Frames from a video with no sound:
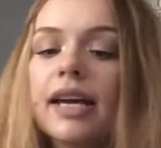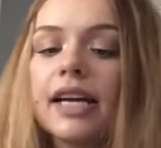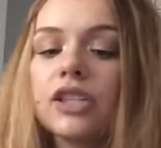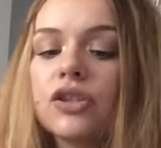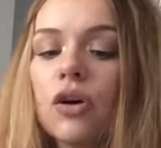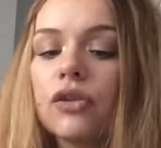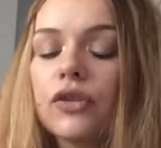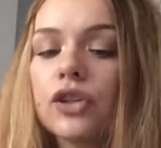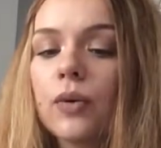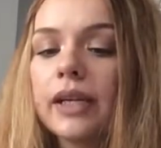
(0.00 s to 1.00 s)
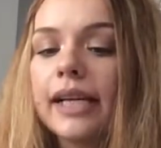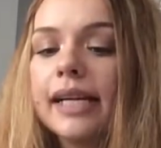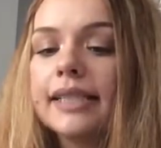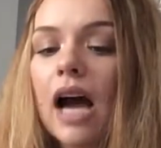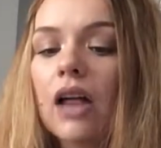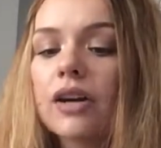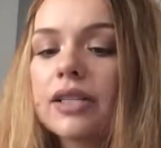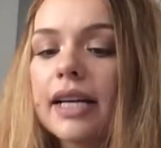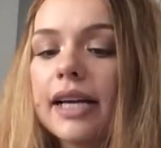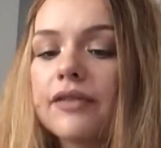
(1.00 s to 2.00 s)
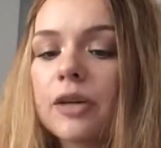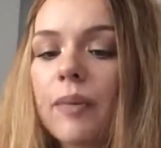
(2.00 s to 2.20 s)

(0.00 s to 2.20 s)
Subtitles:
It sold for $28, and after